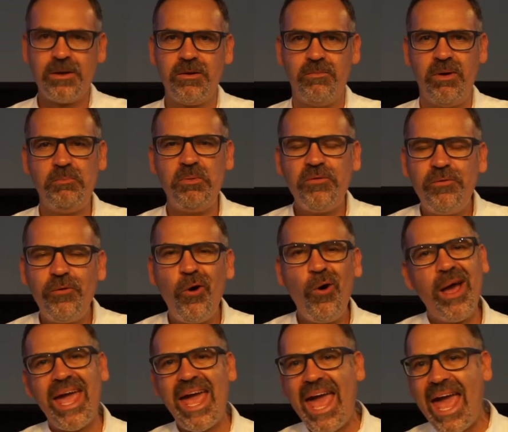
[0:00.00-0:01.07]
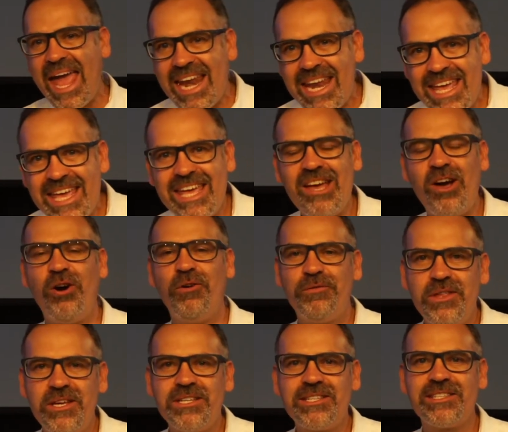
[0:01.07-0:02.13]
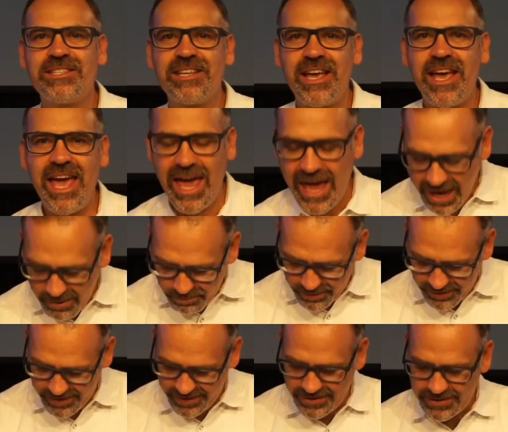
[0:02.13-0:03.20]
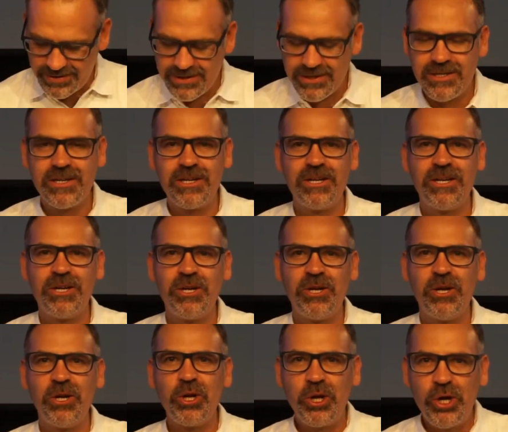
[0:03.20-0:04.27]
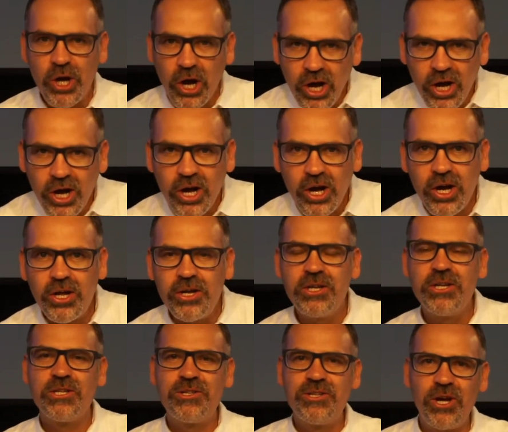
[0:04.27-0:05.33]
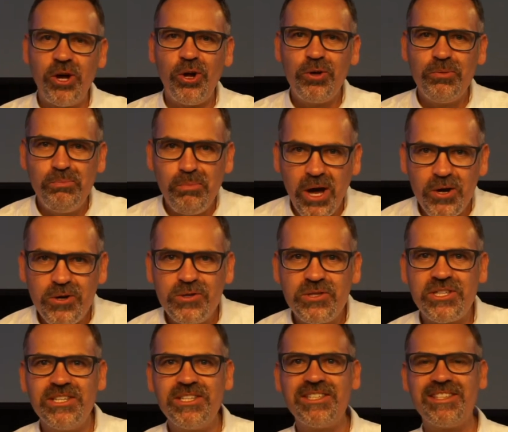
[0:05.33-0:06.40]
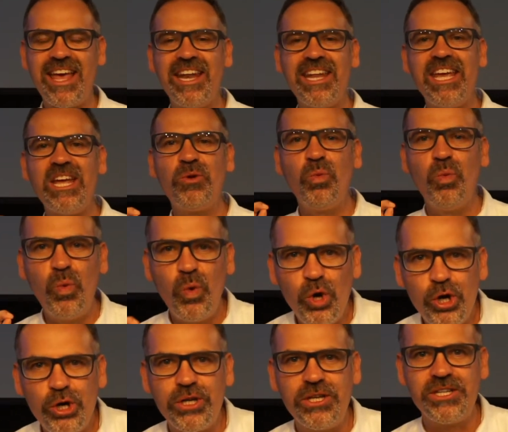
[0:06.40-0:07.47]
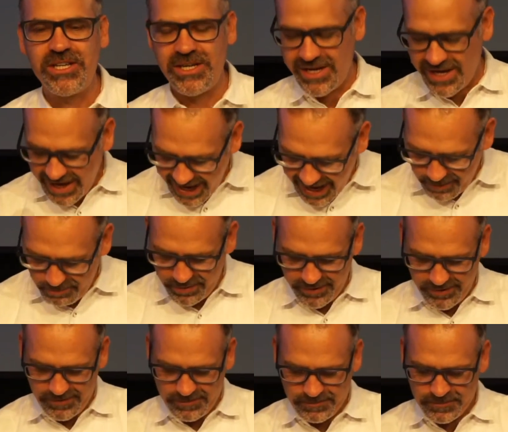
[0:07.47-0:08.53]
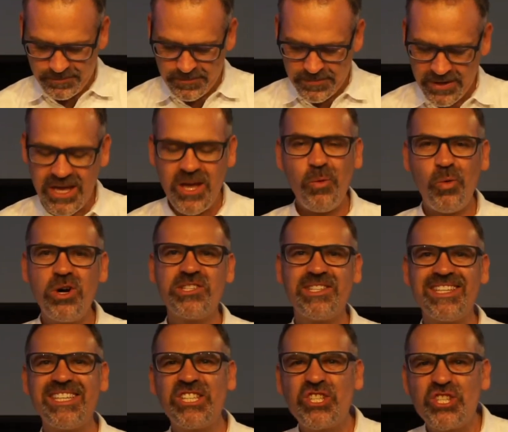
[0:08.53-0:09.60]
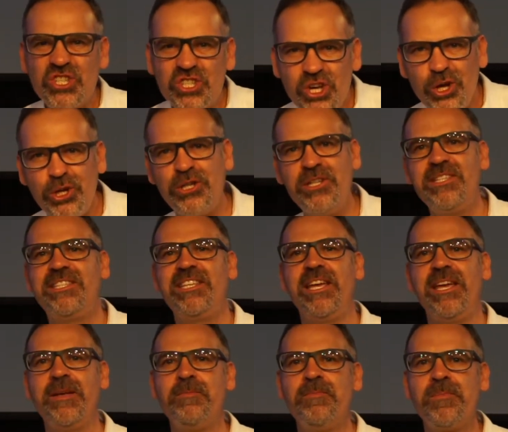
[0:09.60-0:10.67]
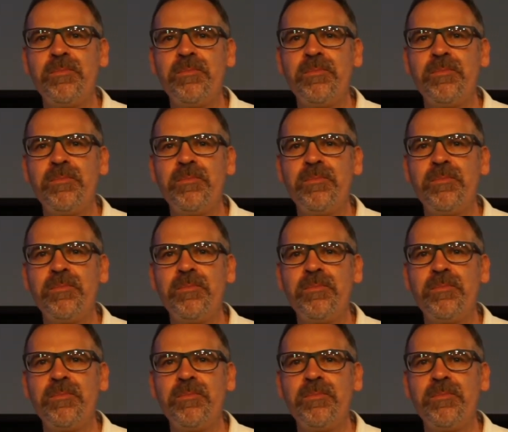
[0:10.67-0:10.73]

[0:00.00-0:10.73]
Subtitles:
But before any of this happened, God told Moses that it would happen. It was a certainty.